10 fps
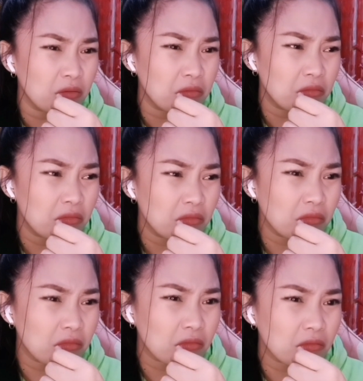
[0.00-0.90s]

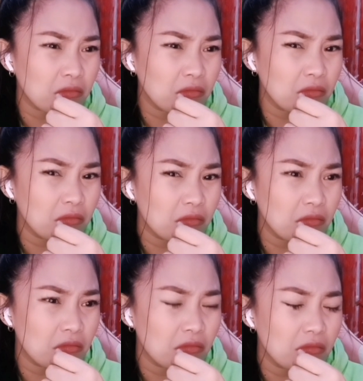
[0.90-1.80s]

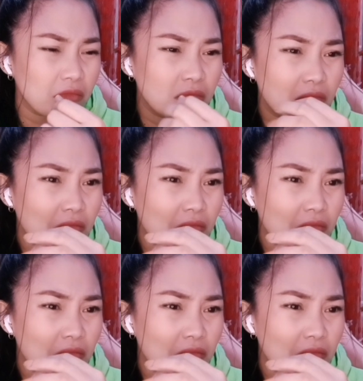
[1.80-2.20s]
[no speech]